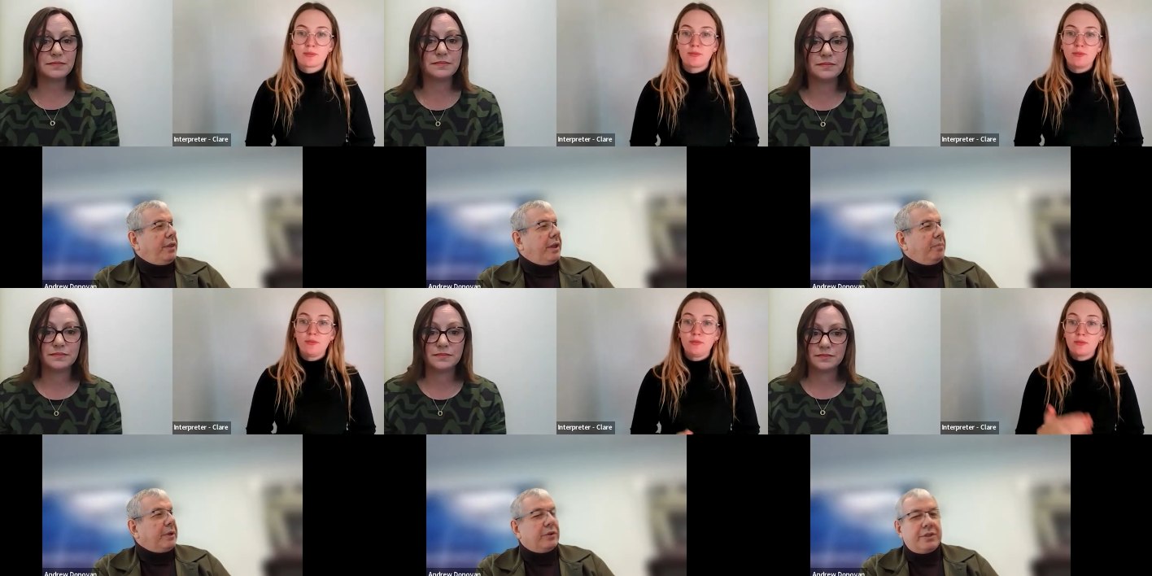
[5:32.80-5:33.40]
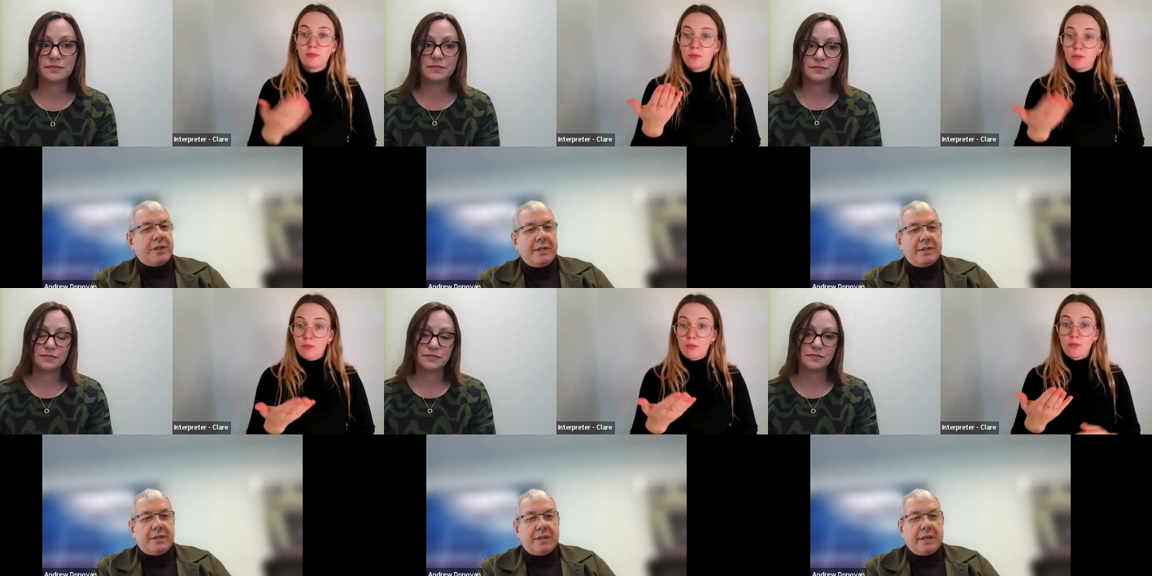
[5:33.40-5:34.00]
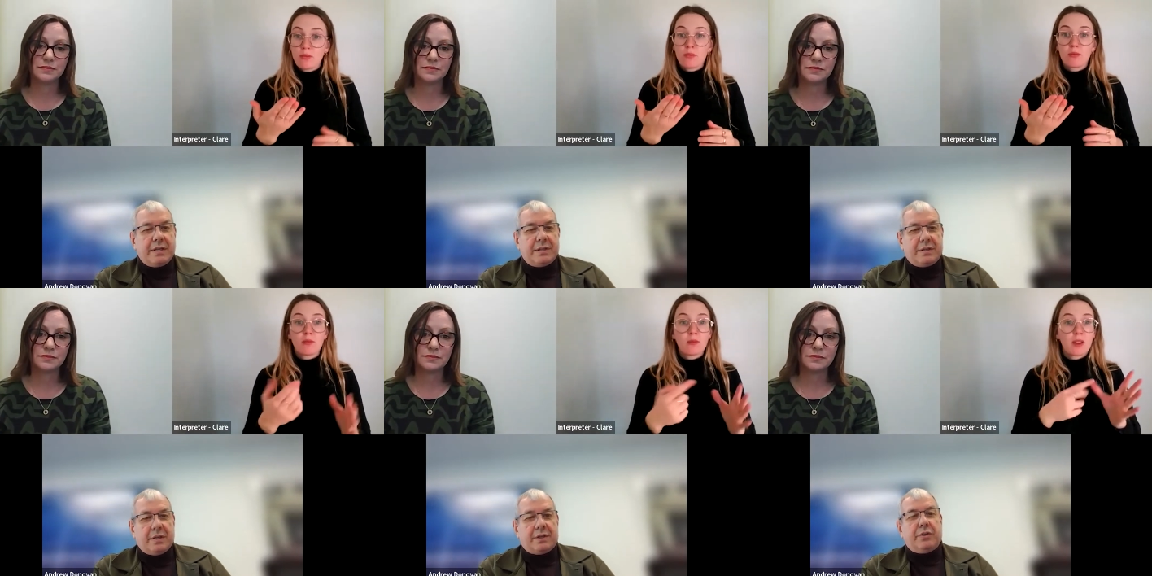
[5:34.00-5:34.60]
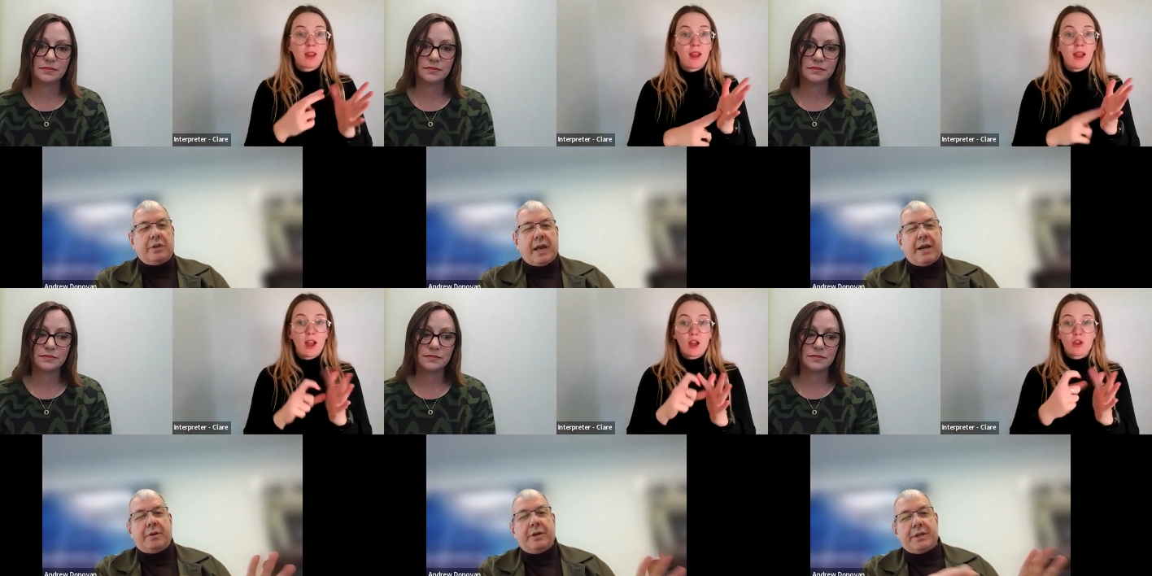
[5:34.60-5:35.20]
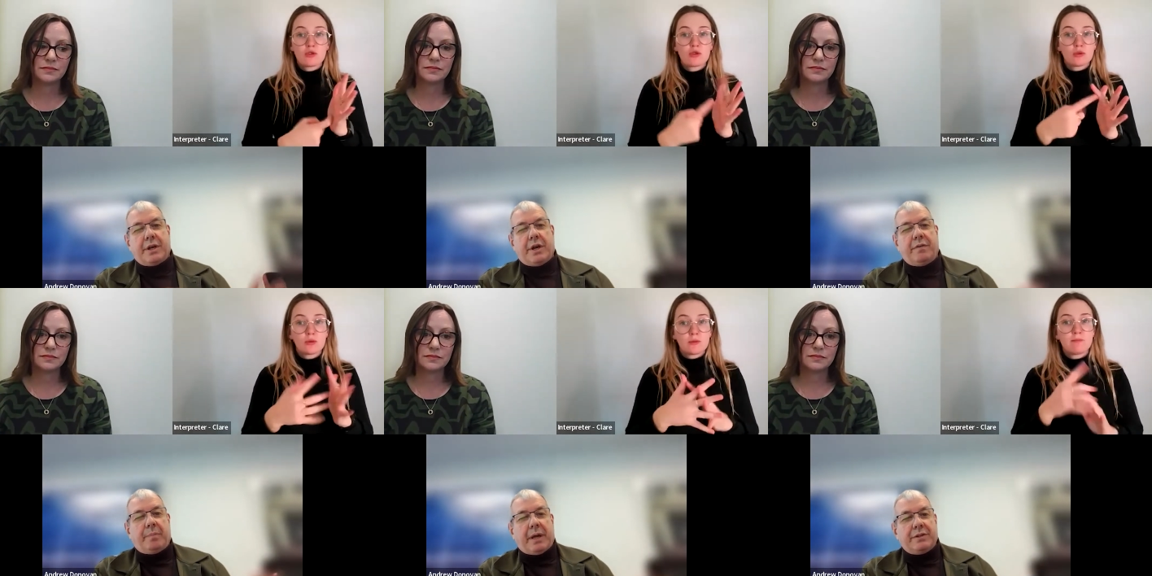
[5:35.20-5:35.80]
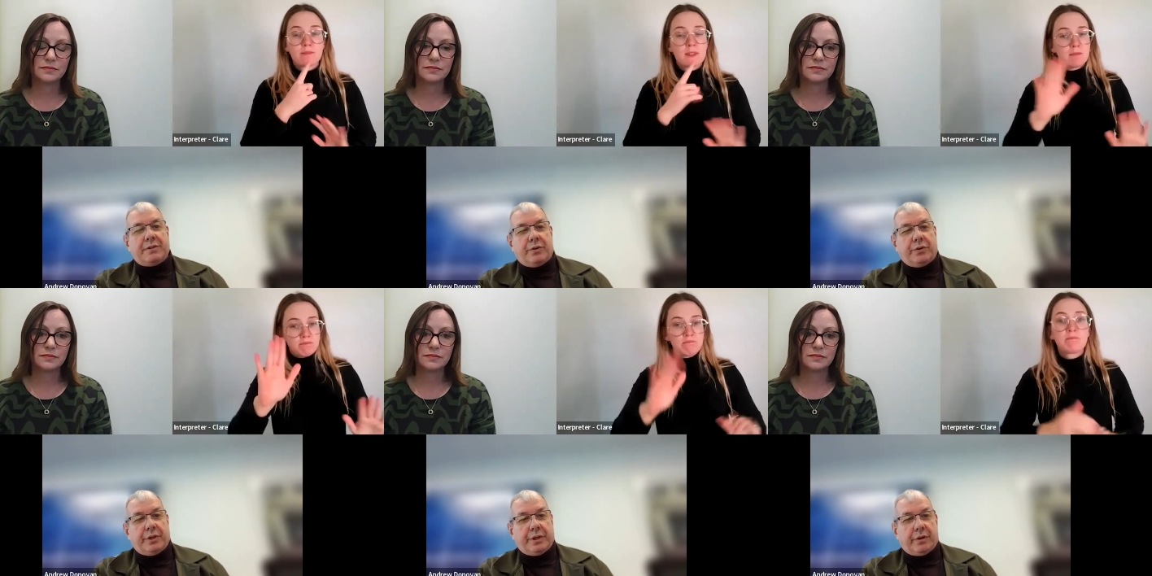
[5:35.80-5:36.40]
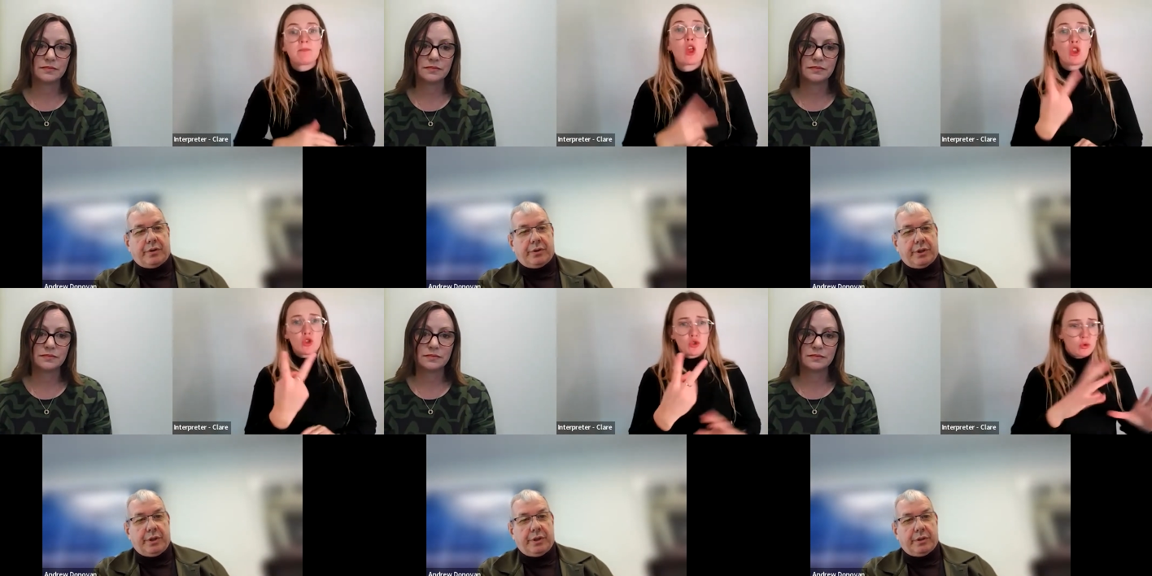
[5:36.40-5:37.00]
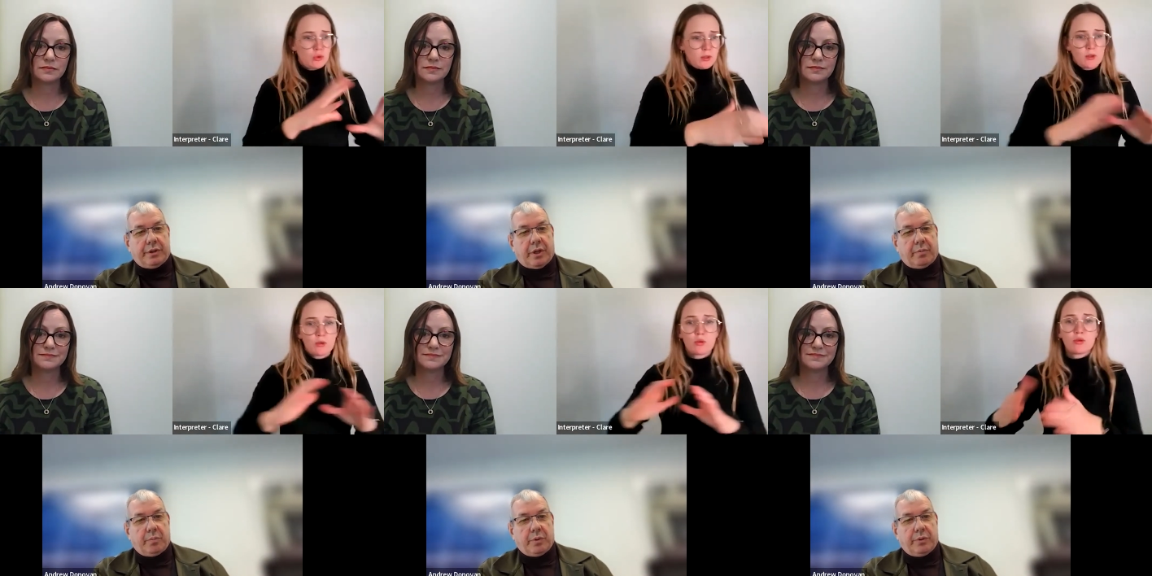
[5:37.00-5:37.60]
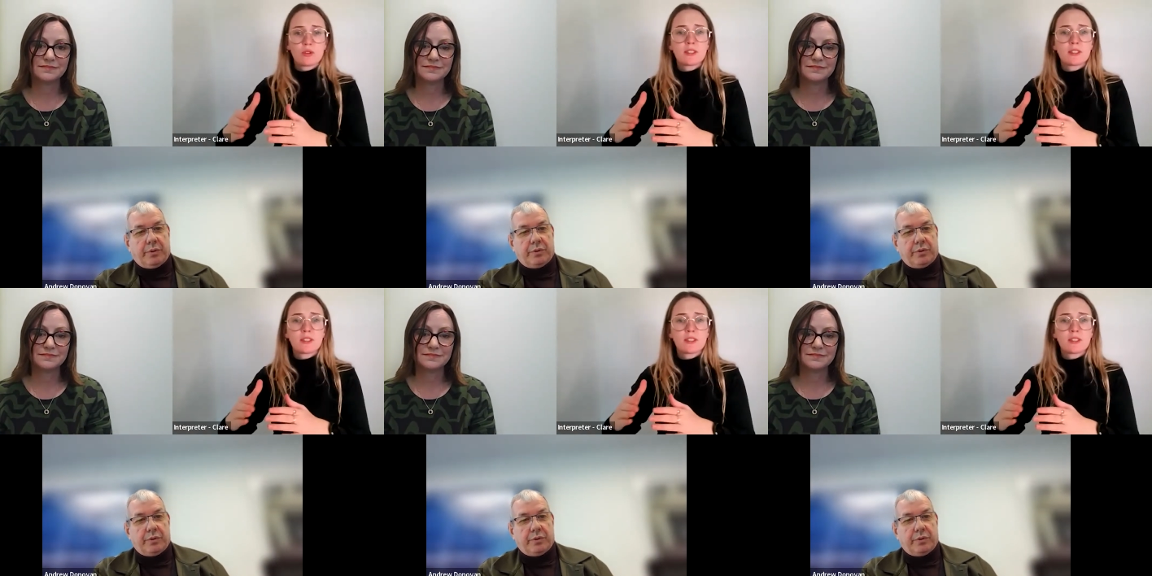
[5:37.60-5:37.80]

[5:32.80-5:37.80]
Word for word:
Speaker 1: think because these these the two categories are kind of based on the on the um,